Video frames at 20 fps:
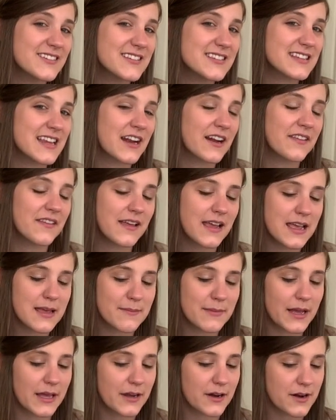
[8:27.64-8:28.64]
Stay on the A
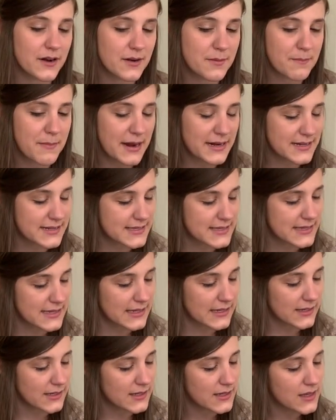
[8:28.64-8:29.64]
minor. Back to
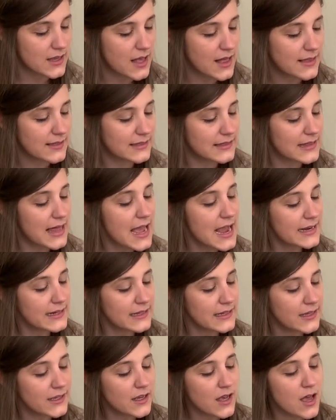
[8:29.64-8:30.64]
C.
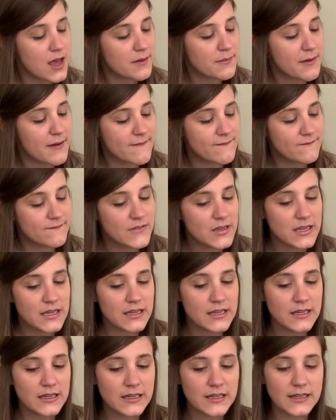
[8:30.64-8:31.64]
Lightning on my
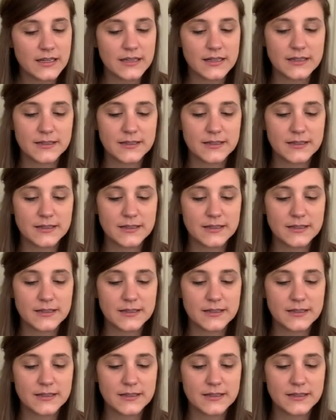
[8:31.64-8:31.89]
feet,